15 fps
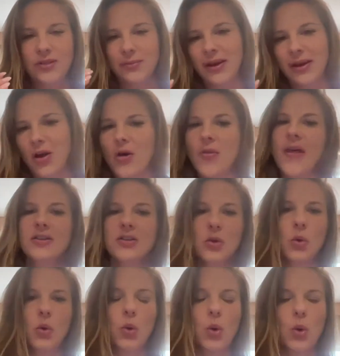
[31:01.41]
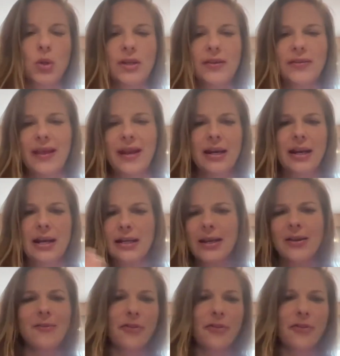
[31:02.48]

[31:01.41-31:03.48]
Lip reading: I'm like, oh, that's cool. And then I kind of like